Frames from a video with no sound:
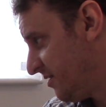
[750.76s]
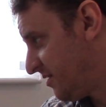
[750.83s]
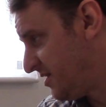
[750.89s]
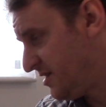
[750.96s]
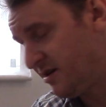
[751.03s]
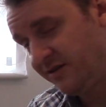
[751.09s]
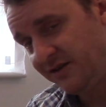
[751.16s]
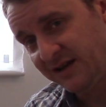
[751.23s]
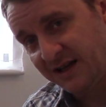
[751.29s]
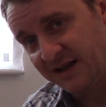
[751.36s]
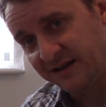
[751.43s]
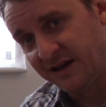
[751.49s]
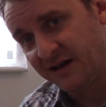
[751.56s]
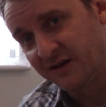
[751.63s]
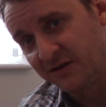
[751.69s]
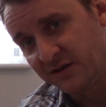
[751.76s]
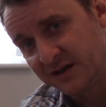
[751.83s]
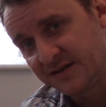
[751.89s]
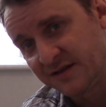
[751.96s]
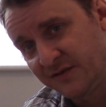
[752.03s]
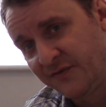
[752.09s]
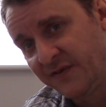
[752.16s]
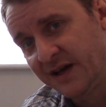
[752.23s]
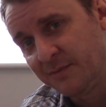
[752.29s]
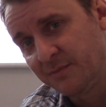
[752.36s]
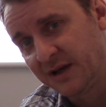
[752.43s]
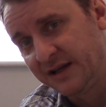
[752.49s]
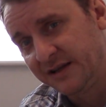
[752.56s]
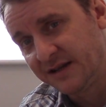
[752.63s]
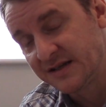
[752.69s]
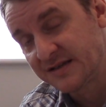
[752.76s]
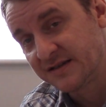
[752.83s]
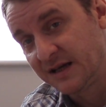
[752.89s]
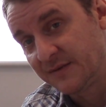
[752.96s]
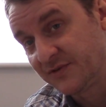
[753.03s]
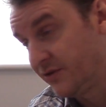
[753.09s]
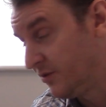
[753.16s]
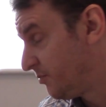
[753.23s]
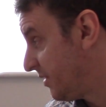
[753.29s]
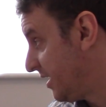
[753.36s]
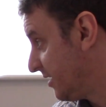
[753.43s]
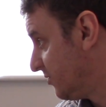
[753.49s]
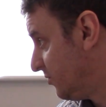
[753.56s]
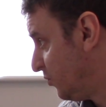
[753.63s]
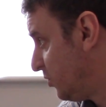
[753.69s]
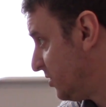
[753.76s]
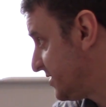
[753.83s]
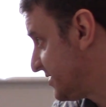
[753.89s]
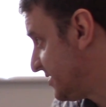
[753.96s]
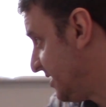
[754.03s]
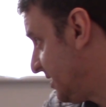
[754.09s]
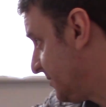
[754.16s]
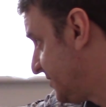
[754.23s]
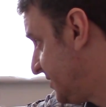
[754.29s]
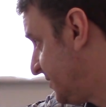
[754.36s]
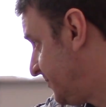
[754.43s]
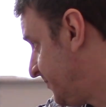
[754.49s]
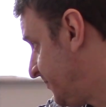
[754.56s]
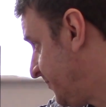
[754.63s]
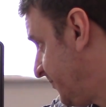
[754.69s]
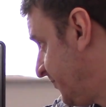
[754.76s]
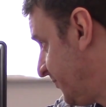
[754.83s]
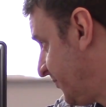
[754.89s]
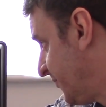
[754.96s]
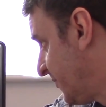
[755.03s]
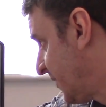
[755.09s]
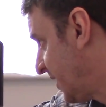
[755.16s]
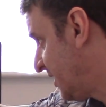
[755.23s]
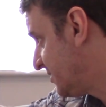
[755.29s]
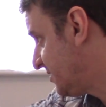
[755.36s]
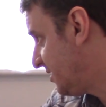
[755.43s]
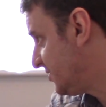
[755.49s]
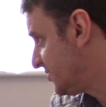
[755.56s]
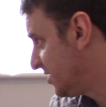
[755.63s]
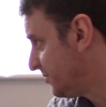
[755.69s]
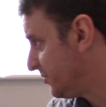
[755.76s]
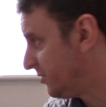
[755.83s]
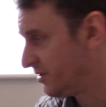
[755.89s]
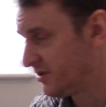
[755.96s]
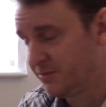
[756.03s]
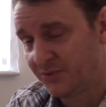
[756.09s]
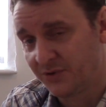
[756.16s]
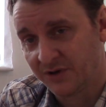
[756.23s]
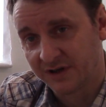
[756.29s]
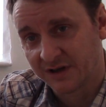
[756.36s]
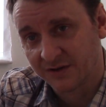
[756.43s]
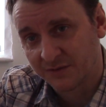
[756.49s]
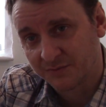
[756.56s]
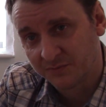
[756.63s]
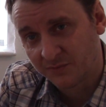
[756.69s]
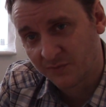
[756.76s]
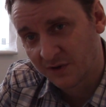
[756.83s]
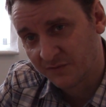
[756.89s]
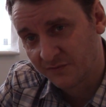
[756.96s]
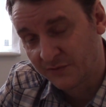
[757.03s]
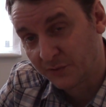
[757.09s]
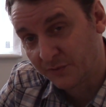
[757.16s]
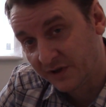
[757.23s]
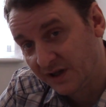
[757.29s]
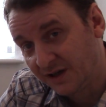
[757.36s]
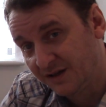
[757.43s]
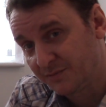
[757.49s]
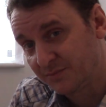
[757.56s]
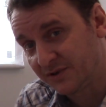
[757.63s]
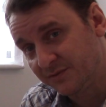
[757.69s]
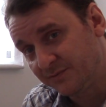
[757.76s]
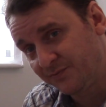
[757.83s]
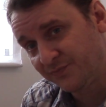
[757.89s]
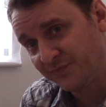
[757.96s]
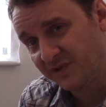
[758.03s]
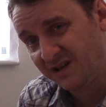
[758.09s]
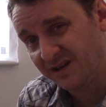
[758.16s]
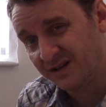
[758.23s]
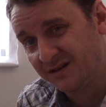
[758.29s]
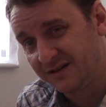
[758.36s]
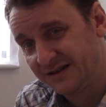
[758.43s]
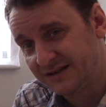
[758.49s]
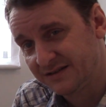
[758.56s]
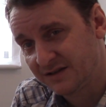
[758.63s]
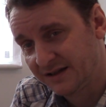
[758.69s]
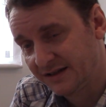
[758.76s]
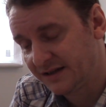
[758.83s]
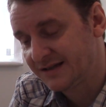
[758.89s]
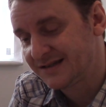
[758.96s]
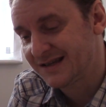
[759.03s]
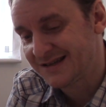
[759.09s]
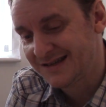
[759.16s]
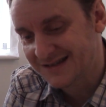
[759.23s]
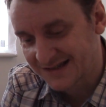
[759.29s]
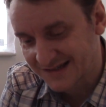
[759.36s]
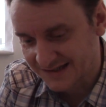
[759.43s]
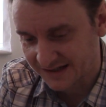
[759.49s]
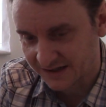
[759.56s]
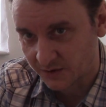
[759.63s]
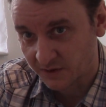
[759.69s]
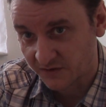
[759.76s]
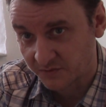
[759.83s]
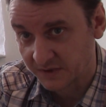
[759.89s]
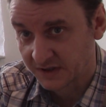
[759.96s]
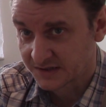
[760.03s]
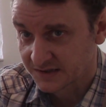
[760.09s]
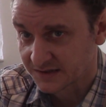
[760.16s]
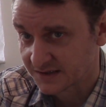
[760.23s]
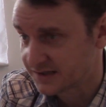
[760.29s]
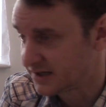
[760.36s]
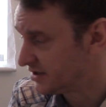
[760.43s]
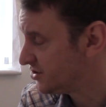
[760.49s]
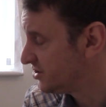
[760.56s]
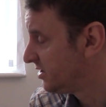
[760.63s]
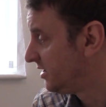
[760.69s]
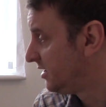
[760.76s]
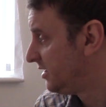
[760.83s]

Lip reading: The only letdown is the fan blade that snaps on the back, or was snapped. It's no trouble, I can put another 140 in it, but you know, it does take away from it just a touch.